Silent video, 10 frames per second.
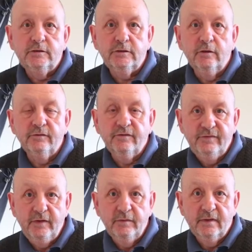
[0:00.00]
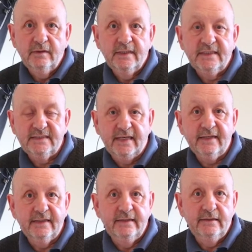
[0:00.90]
show the viewer
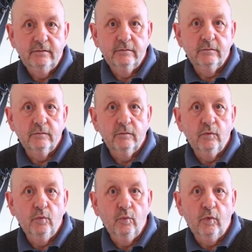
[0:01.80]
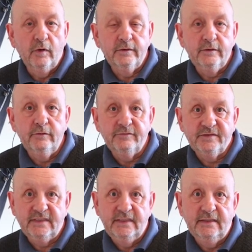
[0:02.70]
exactly what you've
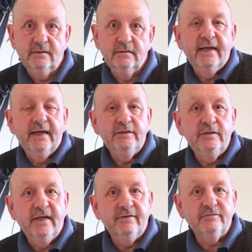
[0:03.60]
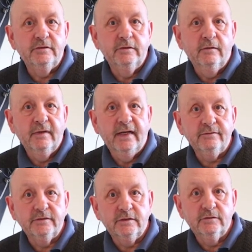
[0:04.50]
seen. And you have to know how
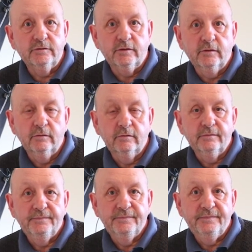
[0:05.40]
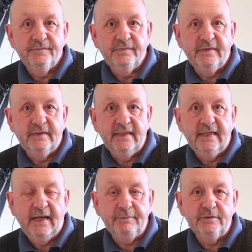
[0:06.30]
to control the
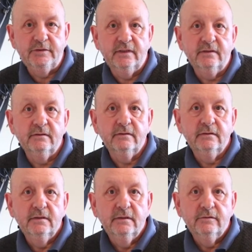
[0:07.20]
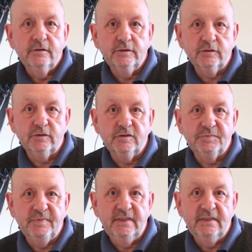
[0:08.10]
aperture, the shutter
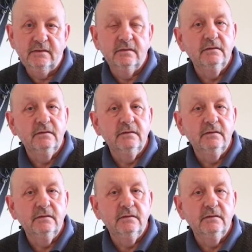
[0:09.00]
speed,